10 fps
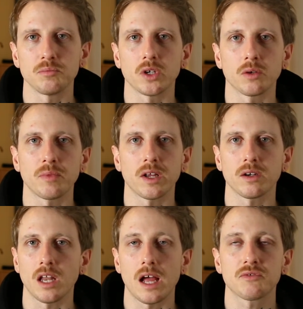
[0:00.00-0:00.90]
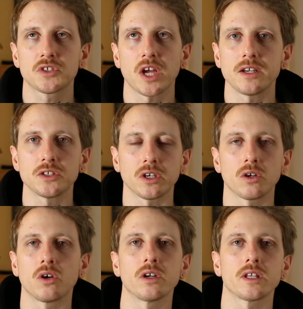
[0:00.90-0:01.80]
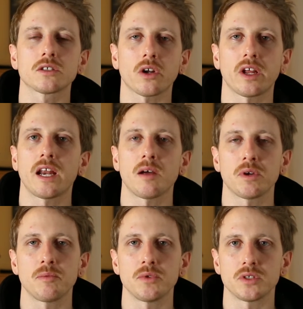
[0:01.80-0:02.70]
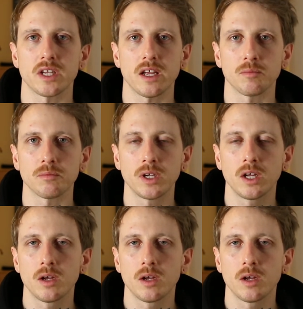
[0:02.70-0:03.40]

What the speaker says: you know, life-changing or that's going to end up in a museum,